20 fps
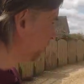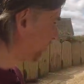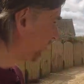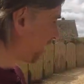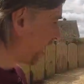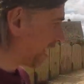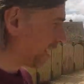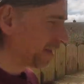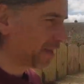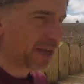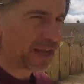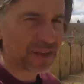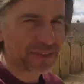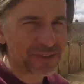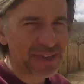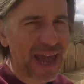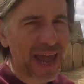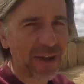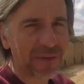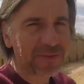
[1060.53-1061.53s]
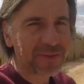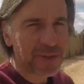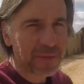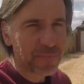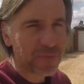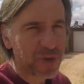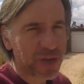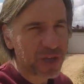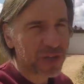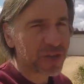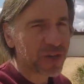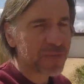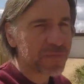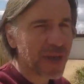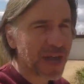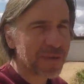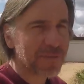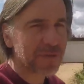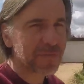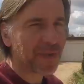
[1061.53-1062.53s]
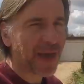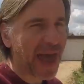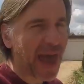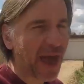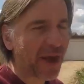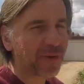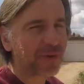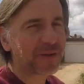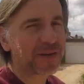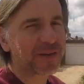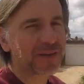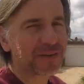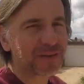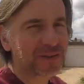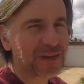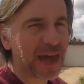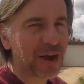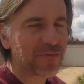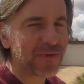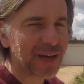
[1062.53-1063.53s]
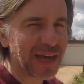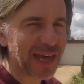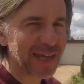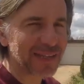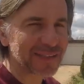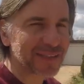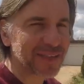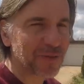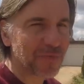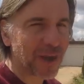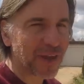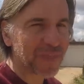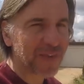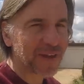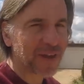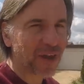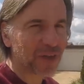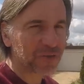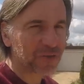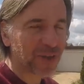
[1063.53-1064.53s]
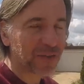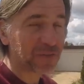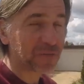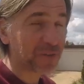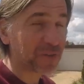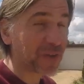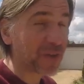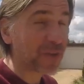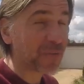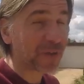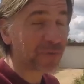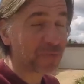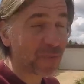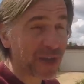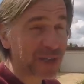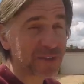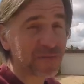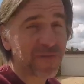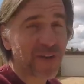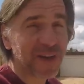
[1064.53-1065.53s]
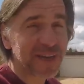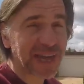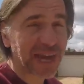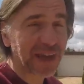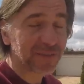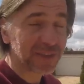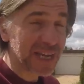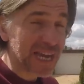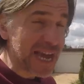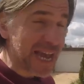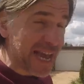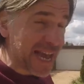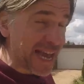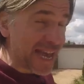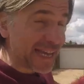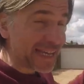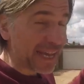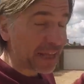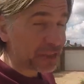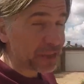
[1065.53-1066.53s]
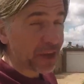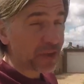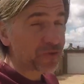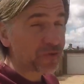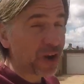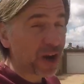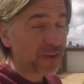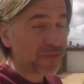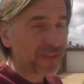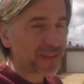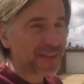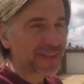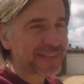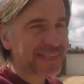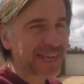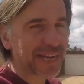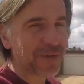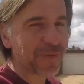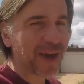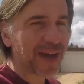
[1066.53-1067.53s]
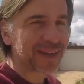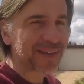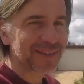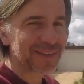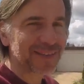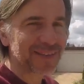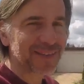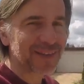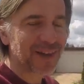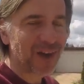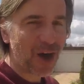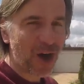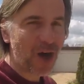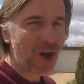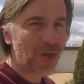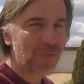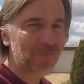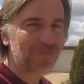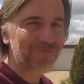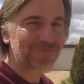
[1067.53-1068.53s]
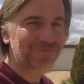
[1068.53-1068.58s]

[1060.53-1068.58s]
So yeah, it sounds pretty good on paper, but how does that relate to the way the car drives? Well, there's only one way to find out. Let's go and drive the Tiguan R.